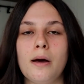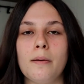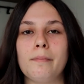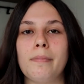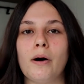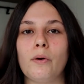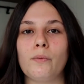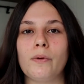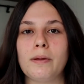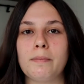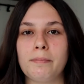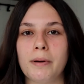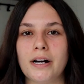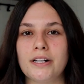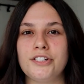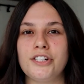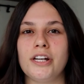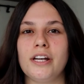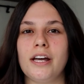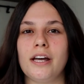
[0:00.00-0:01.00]
but we
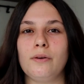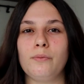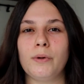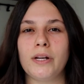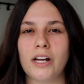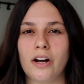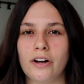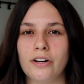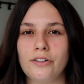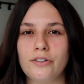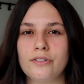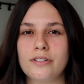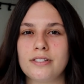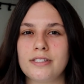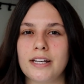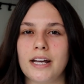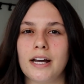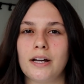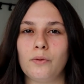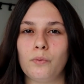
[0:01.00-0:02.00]
budget and we
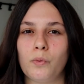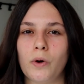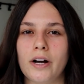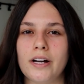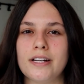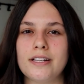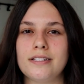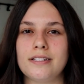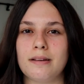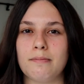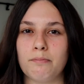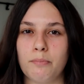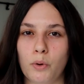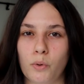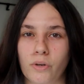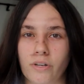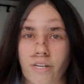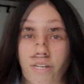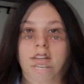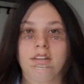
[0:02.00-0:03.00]
understand what is
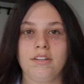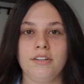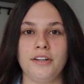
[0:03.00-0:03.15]
important.